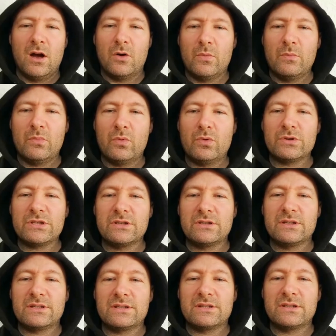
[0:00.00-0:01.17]
I remember watching
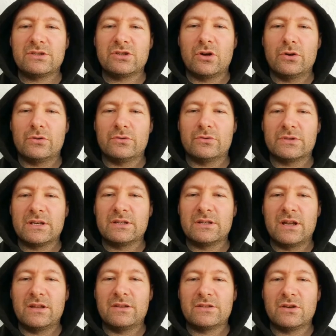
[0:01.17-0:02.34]
this as a child, and
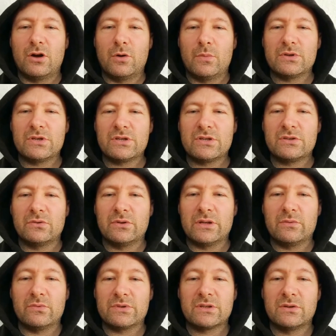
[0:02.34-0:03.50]
at the time I just thought
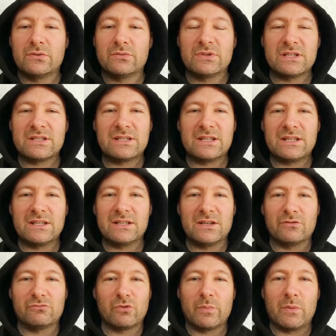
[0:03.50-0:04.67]
it was cool to see, you
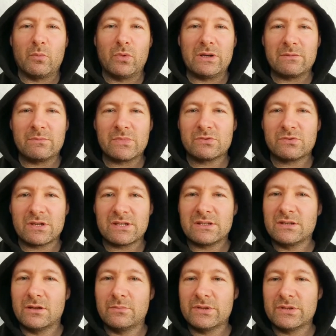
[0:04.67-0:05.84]
know, Robin Williams dressing
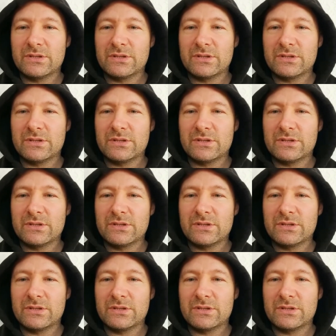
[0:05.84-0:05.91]
up